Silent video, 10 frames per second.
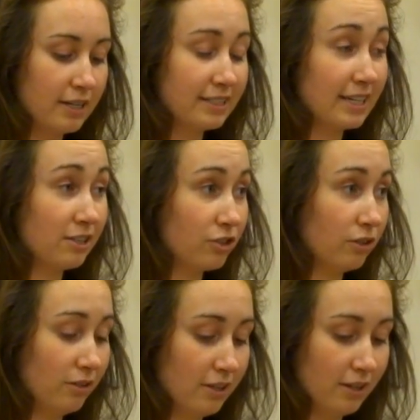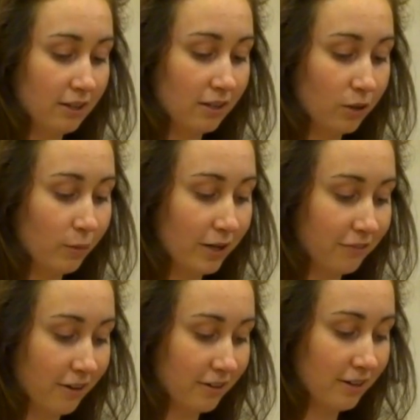Central, Wong Kwai
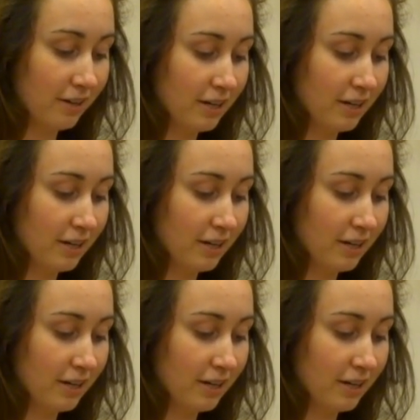Fong,